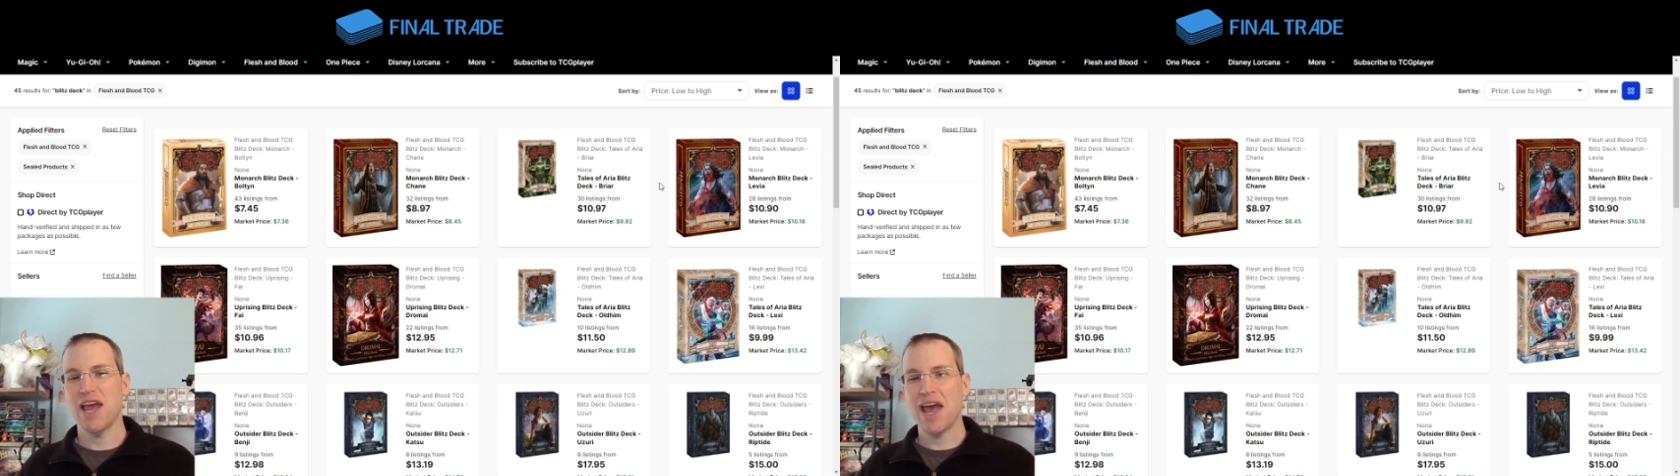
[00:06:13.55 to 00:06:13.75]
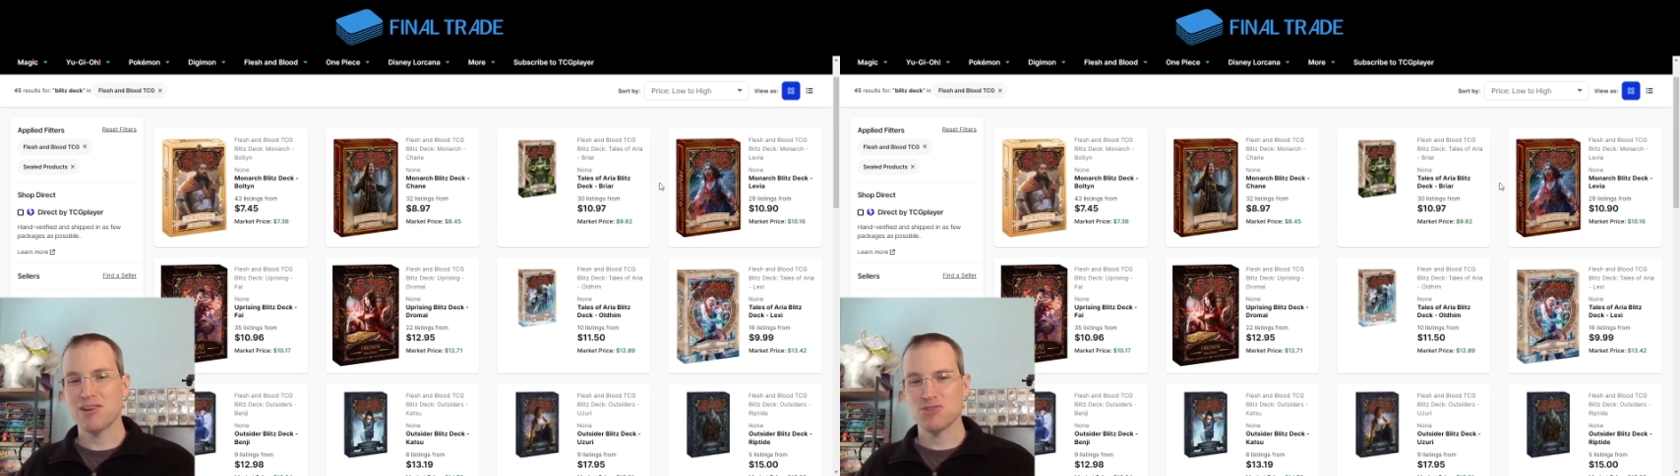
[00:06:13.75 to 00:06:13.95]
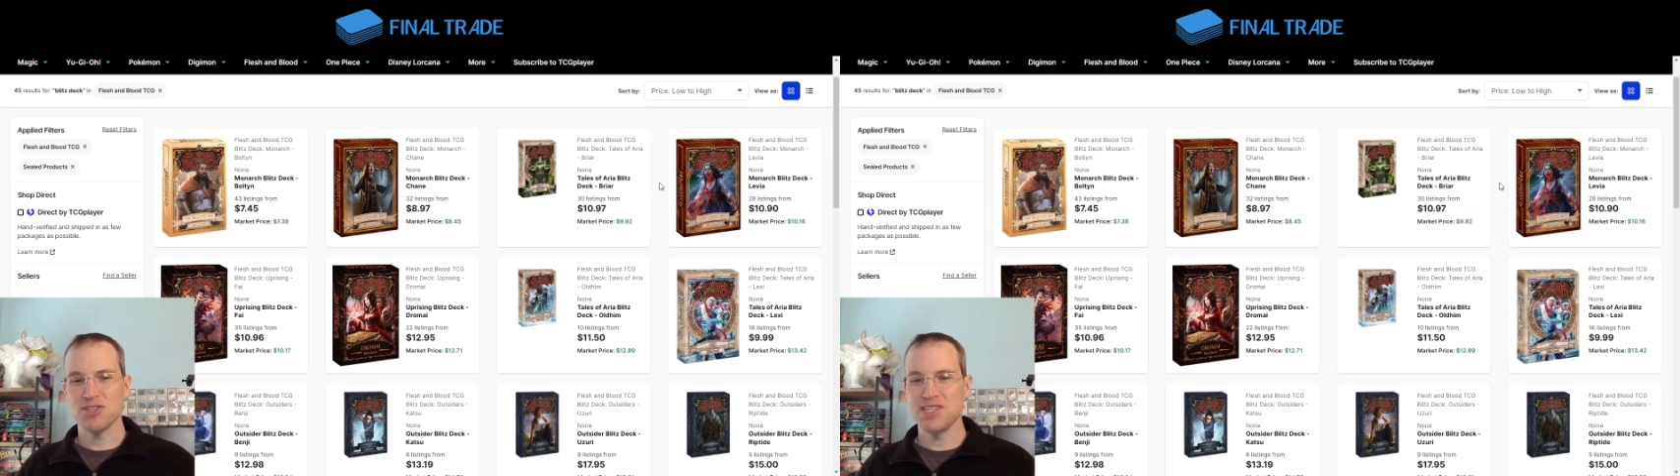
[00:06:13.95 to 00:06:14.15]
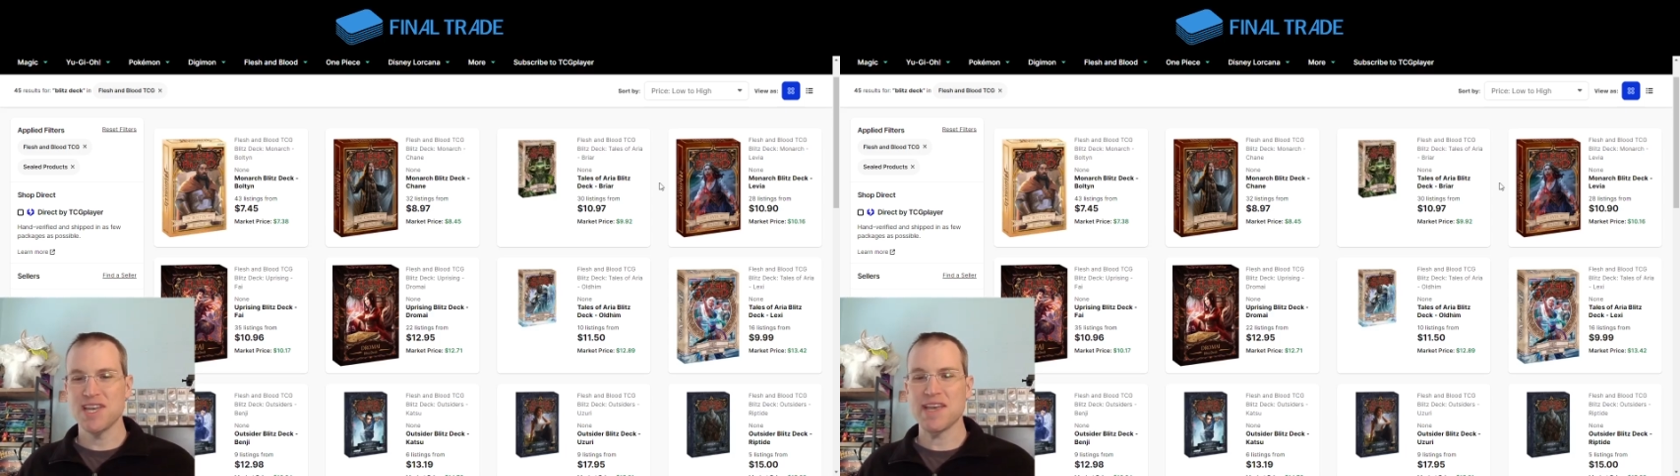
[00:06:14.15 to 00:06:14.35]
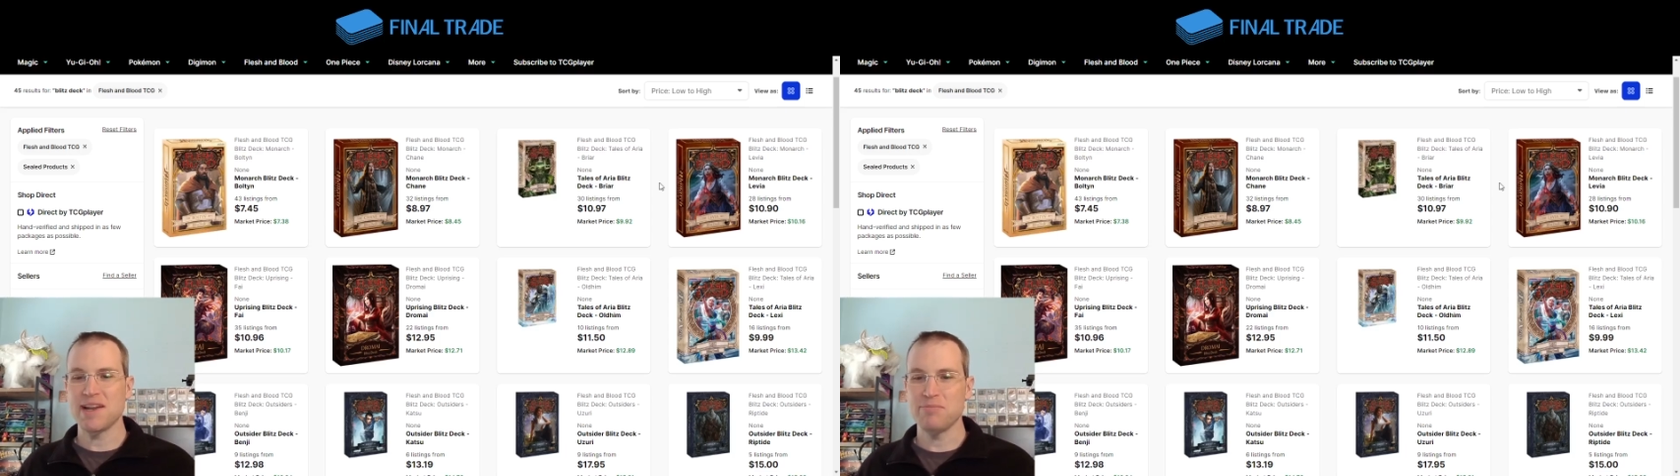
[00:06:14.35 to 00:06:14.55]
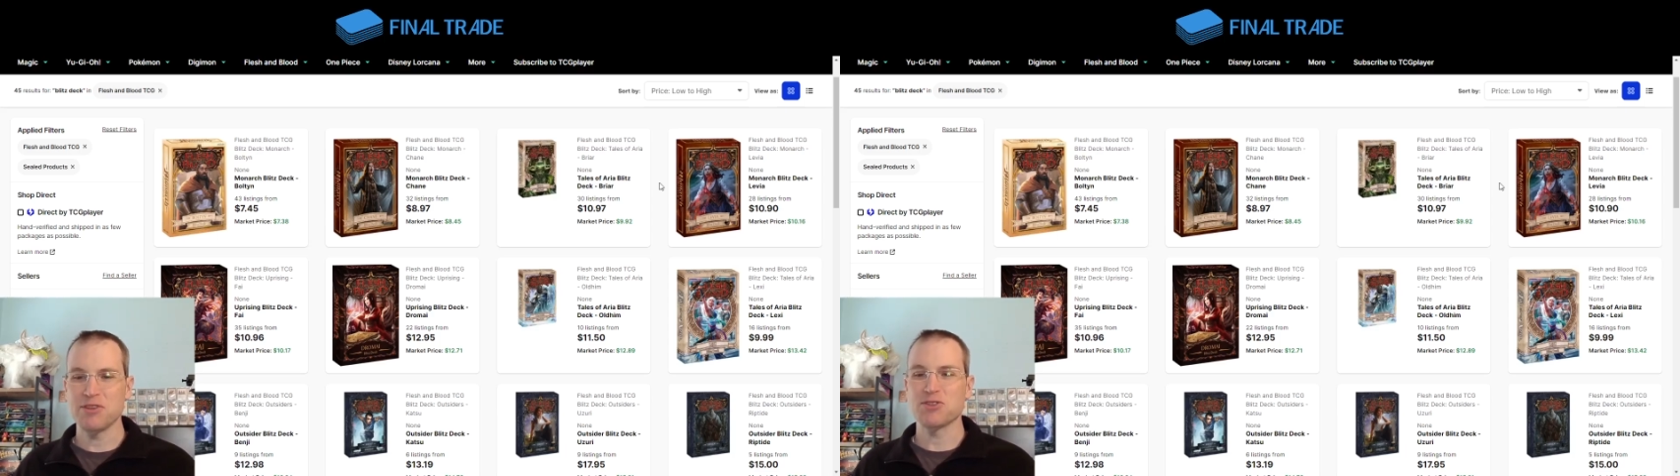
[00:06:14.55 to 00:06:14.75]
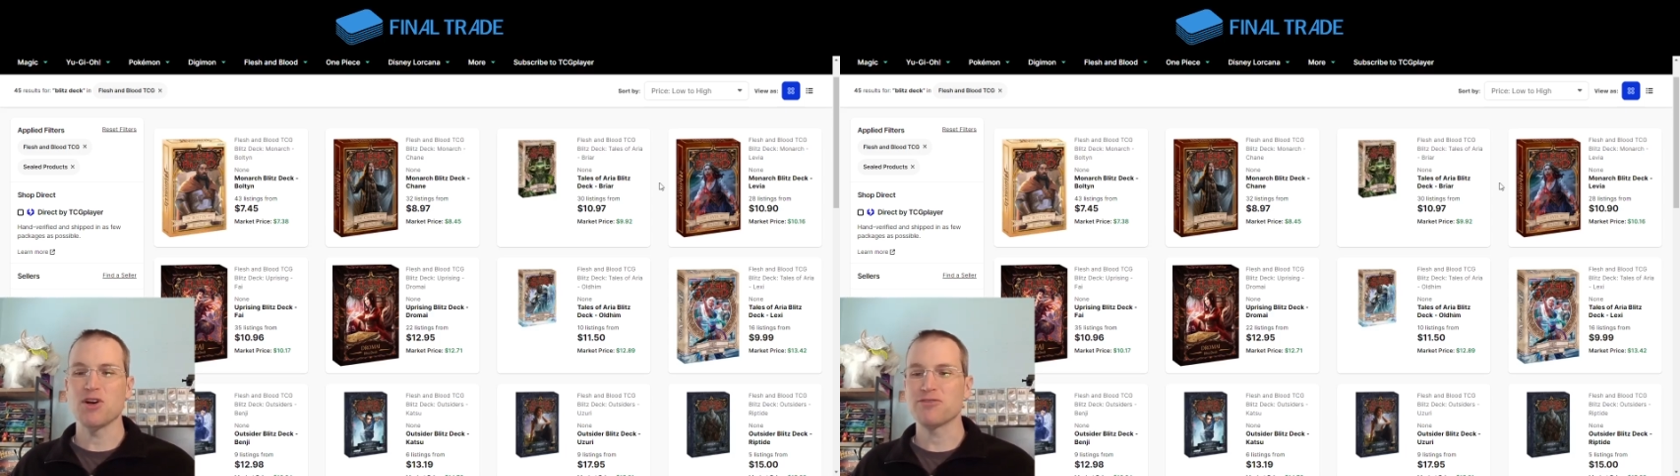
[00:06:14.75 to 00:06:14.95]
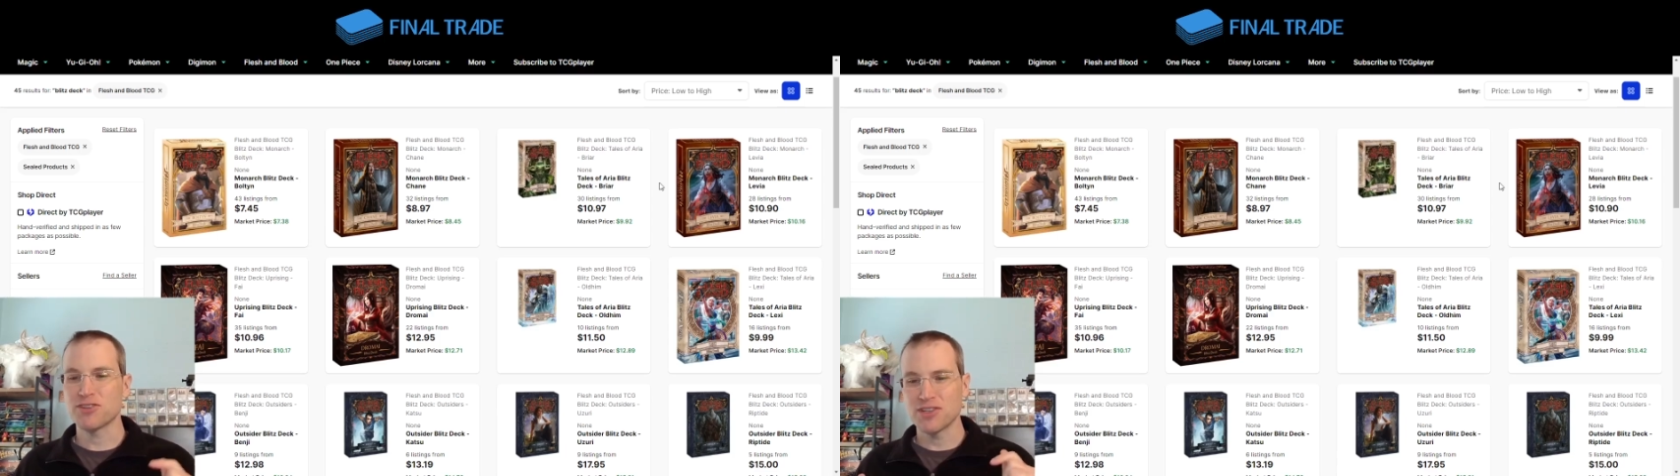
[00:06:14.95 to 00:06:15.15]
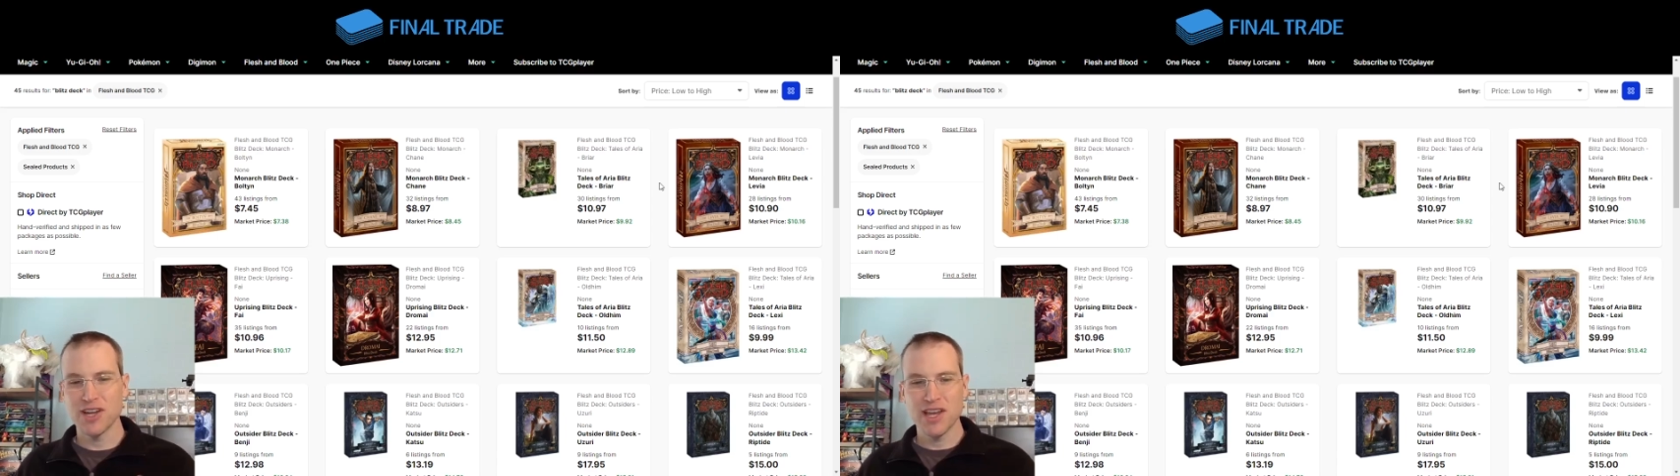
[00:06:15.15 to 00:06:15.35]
actually taking up this offer